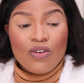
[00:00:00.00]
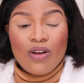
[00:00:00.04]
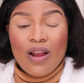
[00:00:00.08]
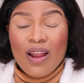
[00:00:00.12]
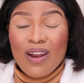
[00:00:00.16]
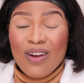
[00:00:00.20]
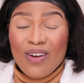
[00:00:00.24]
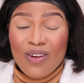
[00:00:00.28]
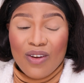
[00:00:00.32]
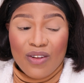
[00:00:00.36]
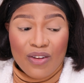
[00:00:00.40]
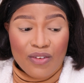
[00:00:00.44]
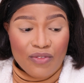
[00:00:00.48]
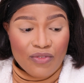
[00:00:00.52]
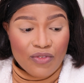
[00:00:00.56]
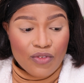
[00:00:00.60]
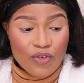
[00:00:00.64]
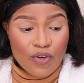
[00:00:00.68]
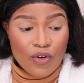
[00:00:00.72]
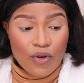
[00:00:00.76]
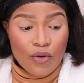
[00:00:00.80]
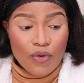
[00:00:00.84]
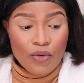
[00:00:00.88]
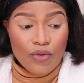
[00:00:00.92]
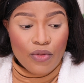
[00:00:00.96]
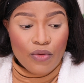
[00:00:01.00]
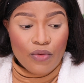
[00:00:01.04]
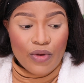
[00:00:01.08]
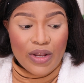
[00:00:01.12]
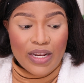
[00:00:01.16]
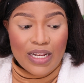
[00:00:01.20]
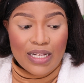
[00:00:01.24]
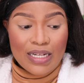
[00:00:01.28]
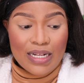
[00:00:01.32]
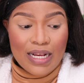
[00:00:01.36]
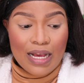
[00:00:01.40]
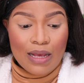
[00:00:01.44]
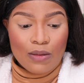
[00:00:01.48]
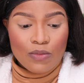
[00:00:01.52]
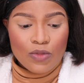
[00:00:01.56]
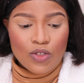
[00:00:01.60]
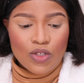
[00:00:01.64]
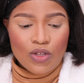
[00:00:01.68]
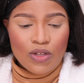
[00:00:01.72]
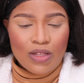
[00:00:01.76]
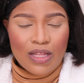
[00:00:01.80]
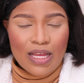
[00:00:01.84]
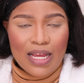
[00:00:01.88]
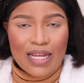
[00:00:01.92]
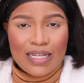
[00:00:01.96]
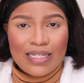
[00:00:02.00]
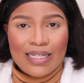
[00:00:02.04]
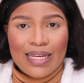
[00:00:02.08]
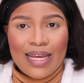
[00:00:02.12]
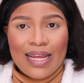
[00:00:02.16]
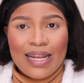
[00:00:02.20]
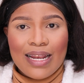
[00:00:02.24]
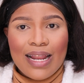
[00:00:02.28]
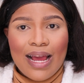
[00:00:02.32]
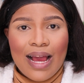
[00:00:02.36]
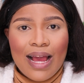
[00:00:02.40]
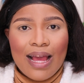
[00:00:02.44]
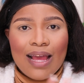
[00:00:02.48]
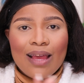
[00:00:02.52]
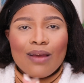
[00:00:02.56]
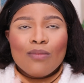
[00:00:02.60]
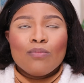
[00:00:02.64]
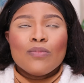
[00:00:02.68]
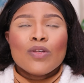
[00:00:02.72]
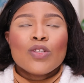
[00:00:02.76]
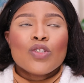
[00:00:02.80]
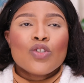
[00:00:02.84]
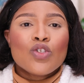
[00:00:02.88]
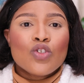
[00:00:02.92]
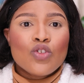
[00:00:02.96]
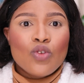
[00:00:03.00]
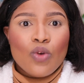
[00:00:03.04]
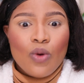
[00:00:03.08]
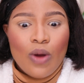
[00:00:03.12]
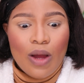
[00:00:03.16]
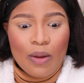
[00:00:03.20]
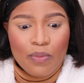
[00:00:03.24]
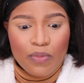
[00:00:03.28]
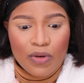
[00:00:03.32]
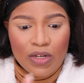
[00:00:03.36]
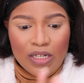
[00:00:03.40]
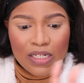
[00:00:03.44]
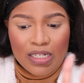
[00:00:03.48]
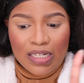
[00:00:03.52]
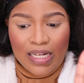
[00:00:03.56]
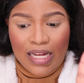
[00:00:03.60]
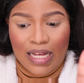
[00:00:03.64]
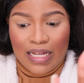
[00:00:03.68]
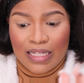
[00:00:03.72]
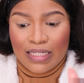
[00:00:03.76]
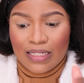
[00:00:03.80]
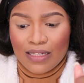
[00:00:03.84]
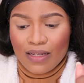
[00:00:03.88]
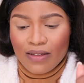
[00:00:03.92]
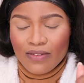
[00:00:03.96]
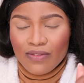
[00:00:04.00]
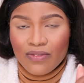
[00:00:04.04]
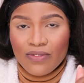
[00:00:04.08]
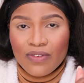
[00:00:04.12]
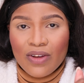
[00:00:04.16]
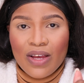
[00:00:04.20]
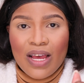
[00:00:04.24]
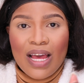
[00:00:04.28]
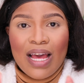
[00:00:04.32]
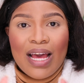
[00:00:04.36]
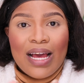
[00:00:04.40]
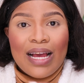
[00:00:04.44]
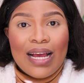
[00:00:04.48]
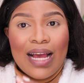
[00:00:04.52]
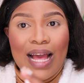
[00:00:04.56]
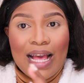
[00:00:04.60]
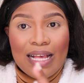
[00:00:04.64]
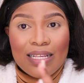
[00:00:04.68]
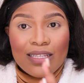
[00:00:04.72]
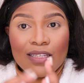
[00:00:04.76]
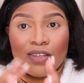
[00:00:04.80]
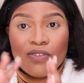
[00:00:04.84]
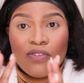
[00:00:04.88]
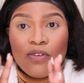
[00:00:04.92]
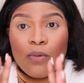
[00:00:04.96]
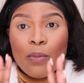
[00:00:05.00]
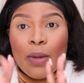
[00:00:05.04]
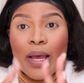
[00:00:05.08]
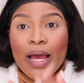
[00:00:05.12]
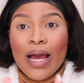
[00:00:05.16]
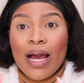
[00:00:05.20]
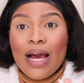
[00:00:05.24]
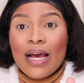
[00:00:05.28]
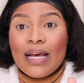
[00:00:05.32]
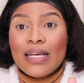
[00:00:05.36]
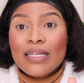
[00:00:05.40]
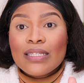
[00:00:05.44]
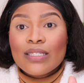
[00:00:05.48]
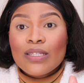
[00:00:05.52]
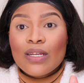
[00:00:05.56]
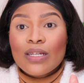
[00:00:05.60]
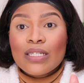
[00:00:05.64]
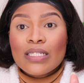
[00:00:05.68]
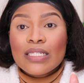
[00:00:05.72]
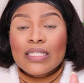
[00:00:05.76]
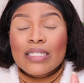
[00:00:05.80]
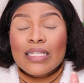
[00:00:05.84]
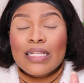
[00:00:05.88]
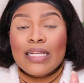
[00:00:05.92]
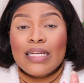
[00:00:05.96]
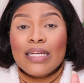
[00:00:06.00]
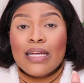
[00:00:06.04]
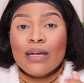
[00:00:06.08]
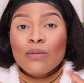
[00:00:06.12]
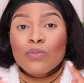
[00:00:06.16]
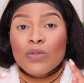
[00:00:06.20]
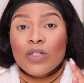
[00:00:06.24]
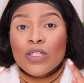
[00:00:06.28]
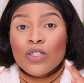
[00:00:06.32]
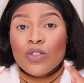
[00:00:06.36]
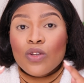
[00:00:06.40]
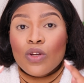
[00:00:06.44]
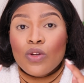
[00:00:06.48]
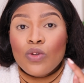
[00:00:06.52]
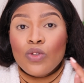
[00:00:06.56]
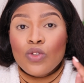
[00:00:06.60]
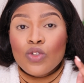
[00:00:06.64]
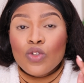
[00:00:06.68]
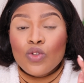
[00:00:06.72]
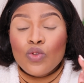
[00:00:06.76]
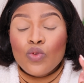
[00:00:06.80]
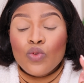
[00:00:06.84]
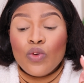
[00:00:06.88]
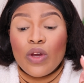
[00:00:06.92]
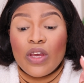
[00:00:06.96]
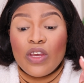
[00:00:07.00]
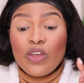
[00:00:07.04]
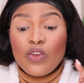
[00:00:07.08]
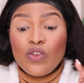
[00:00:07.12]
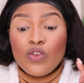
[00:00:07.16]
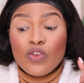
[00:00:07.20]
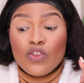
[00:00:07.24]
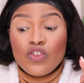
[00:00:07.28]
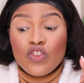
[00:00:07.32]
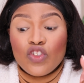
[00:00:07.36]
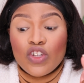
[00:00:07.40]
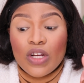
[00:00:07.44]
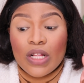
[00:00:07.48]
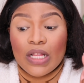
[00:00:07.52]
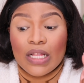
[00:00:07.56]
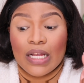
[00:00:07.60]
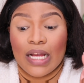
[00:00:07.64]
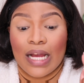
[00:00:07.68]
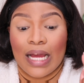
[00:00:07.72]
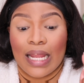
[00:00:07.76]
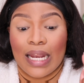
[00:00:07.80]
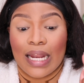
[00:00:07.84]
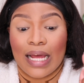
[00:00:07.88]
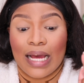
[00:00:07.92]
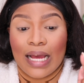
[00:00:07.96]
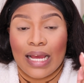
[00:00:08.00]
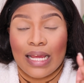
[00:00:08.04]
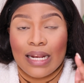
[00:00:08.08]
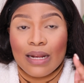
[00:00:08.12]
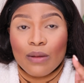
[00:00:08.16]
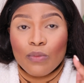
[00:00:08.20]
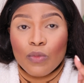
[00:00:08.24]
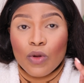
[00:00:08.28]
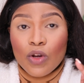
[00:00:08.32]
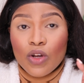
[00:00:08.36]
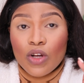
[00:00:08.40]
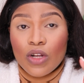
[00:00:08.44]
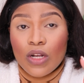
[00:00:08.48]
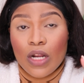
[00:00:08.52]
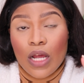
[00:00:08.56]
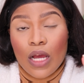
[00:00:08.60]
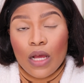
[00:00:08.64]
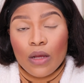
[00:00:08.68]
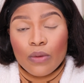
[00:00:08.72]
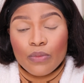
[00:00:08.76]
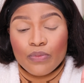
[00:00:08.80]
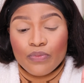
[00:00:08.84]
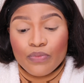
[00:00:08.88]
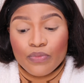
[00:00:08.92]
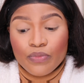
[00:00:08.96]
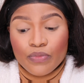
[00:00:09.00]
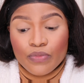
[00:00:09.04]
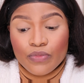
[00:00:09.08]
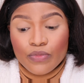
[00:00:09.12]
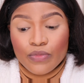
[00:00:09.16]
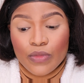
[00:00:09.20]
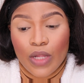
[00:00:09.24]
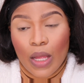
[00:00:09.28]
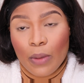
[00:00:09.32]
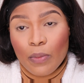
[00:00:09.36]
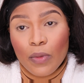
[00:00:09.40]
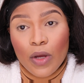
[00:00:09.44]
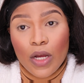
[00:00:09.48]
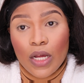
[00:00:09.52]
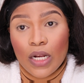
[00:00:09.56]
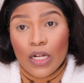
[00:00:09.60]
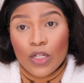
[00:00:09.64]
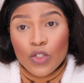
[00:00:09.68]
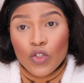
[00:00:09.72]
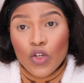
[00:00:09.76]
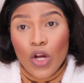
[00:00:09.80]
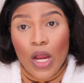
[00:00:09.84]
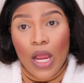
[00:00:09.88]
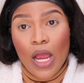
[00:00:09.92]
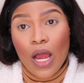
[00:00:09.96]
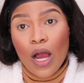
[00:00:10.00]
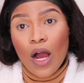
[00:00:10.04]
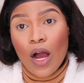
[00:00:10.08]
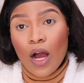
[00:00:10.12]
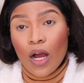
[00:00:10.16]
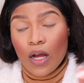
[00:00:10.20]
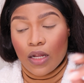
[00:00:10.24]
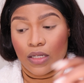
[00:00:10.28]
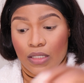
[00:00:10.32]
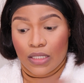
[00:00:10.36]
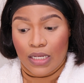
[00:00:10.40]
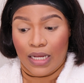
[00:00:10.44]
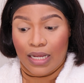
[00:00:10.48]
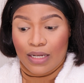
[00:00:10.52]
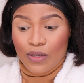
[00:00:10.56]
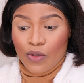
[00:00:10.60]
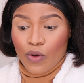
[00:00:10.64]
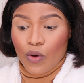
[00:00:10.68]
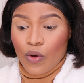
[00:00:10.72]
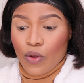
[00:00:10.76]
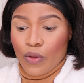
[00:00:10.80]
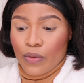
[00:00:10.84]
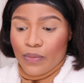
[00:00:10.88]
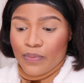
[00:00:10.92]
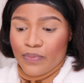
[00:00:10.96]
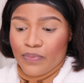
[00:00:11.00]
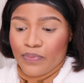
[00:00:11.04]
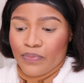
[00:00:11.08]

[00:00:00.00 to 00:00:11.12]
a lot of growth when it comes to that, and I am so appreciative, guys. For my eyes, honestly, I'm just going to do a neutral color, and I'm not gonna try hard at all.